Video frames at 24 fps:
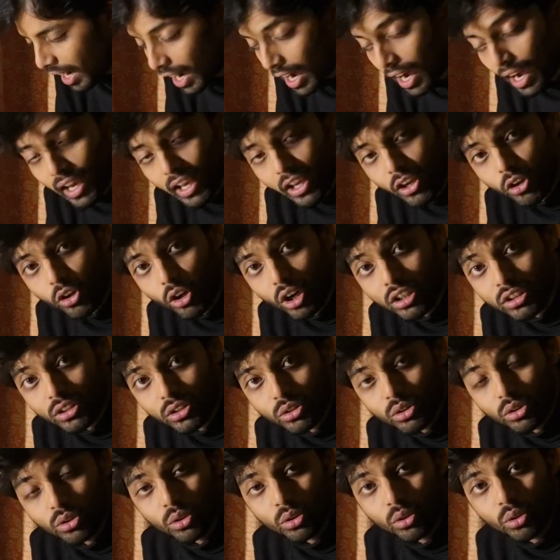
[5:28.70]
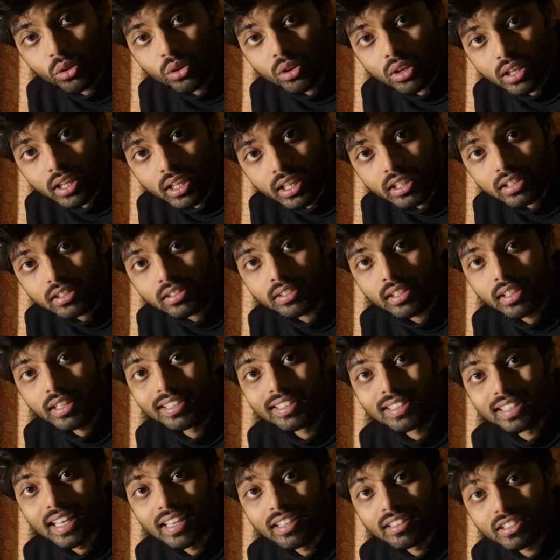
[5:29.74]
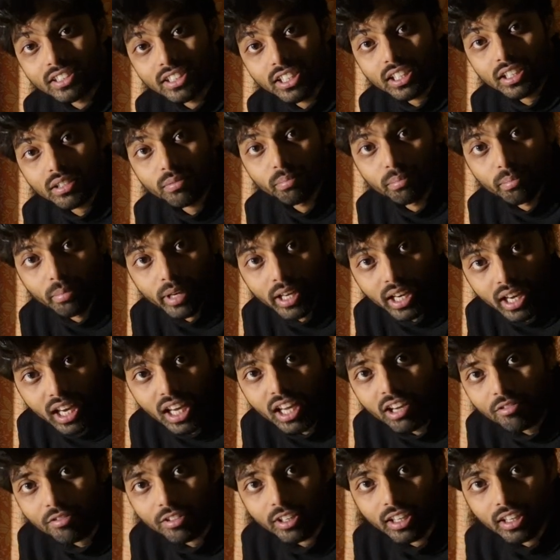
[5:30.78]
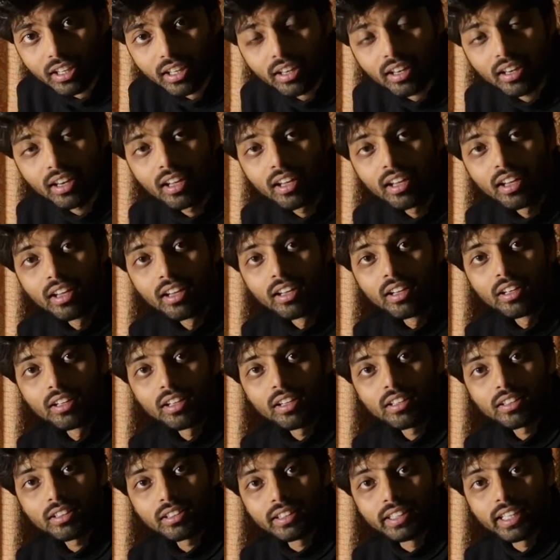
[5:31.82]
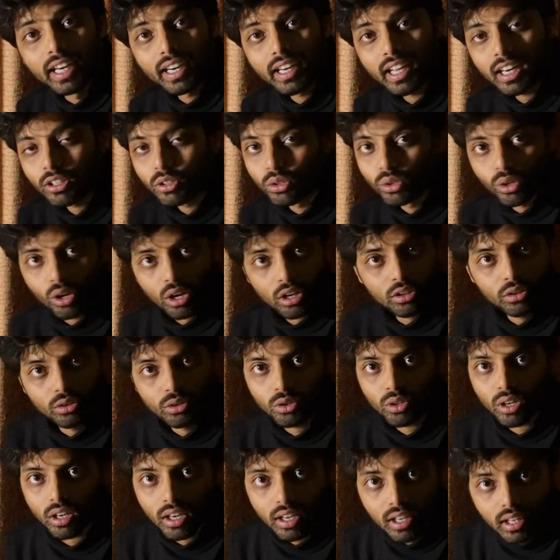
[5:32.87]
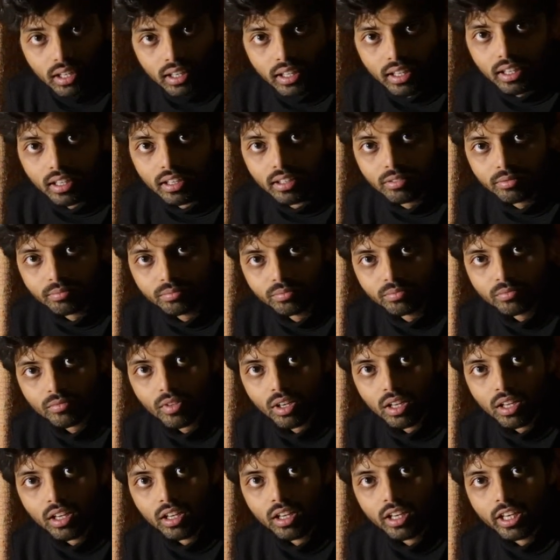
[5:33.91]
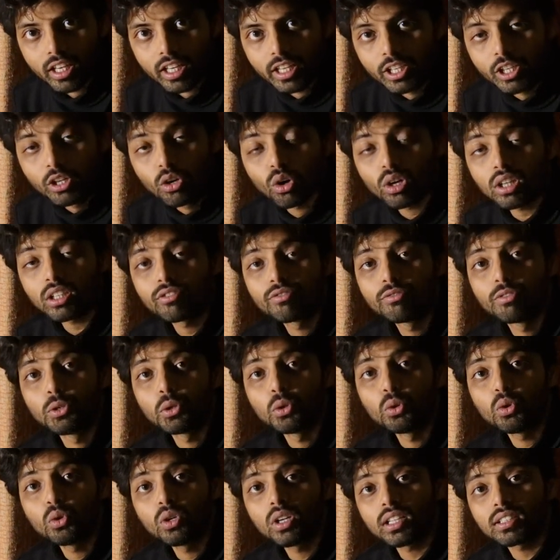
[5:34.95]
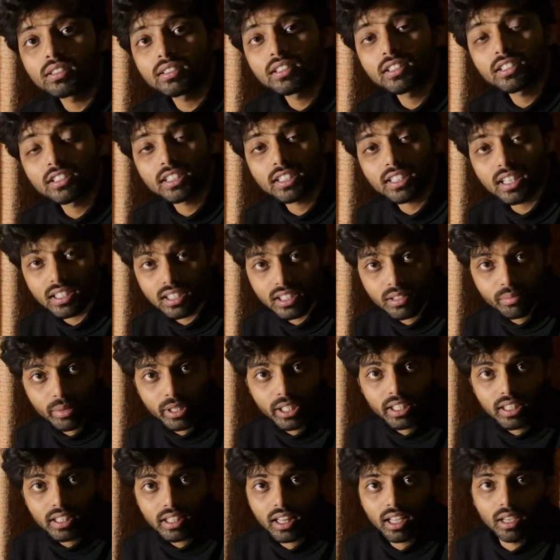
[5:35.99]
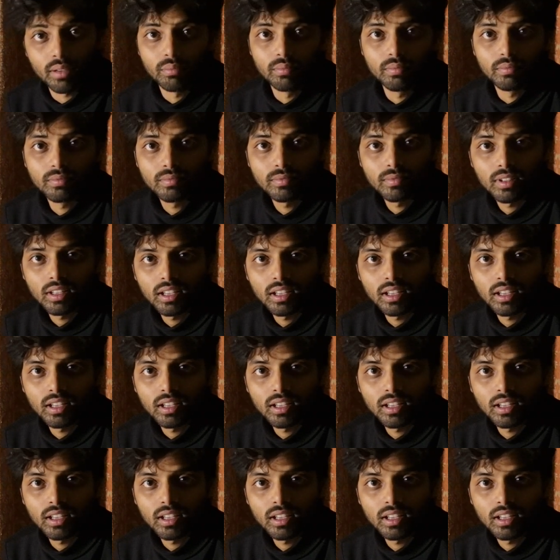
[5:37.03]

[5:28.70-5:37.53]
I got to know his eccentric behavior that I do not know earlier. He got furious and started beating them.